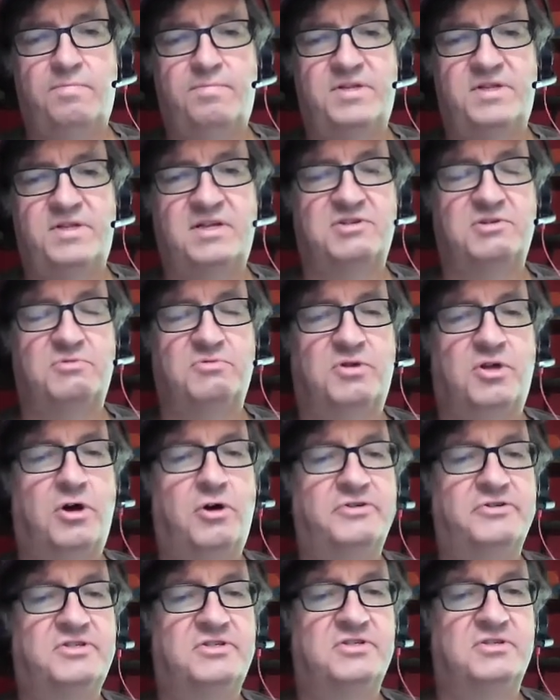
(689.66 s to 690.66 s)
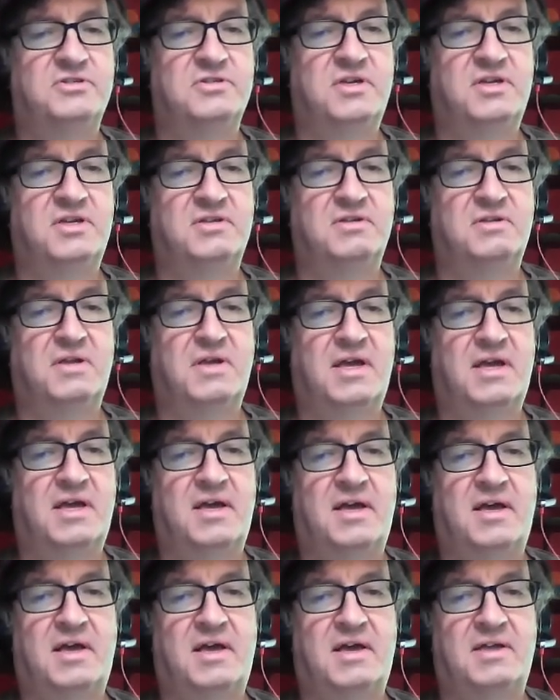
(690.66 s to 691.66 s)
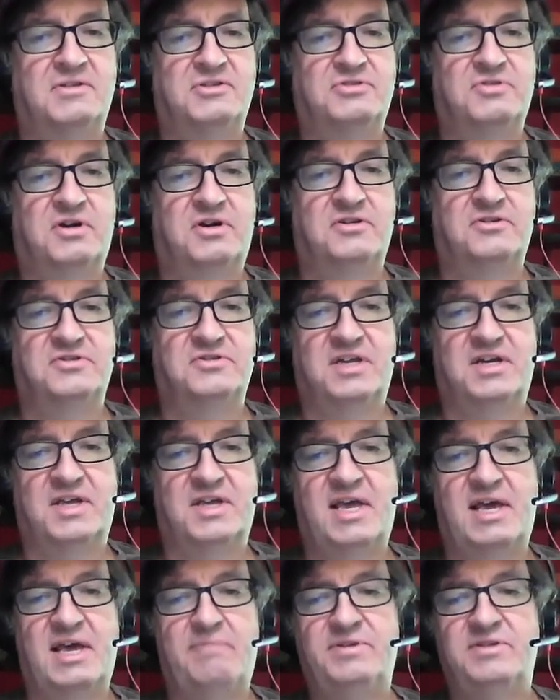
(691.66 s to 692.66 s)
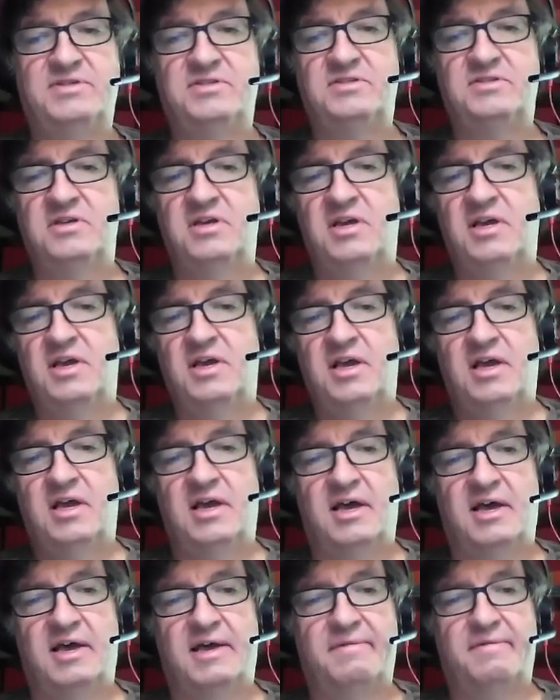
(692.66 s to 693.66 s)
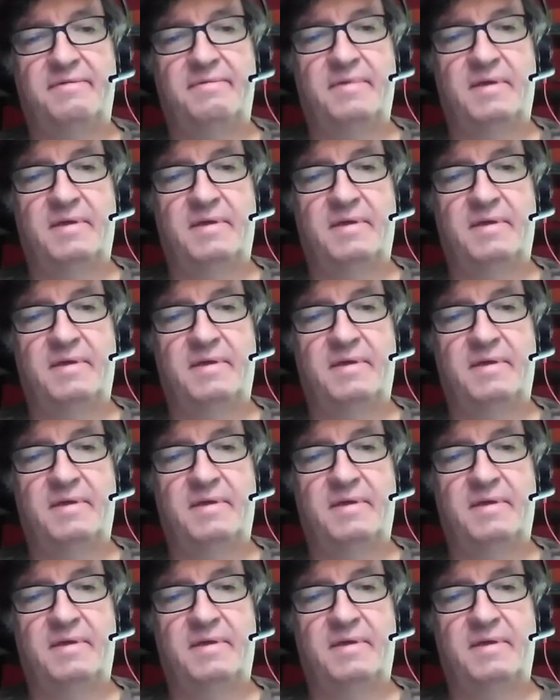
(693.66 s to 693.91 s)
potentially will host in, in uh, instructors on campus uh,